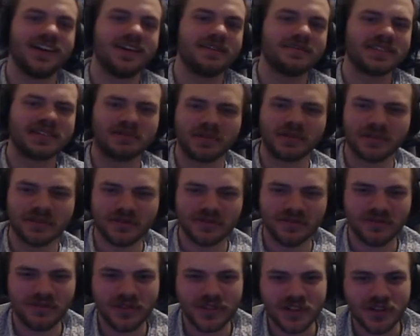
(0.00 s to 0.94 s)
someone
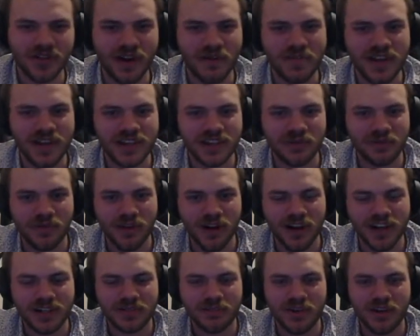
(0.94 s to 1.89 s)
described me as the
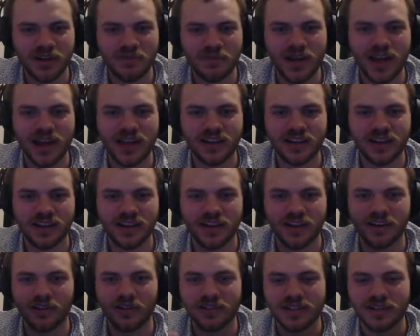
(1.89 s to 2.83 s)
Marshmallow Man
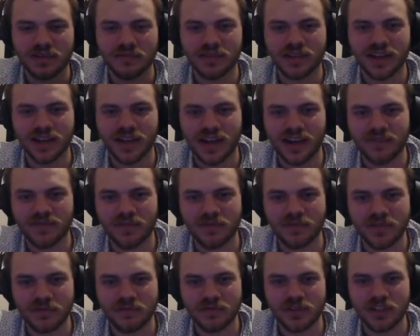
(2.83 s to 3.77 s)
or something like that from
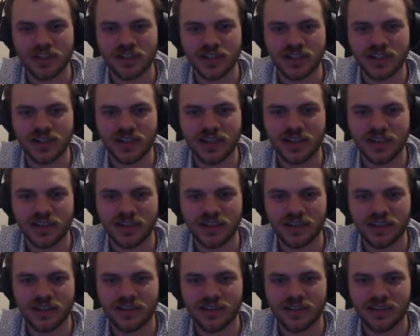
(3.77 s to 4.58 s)
some shitty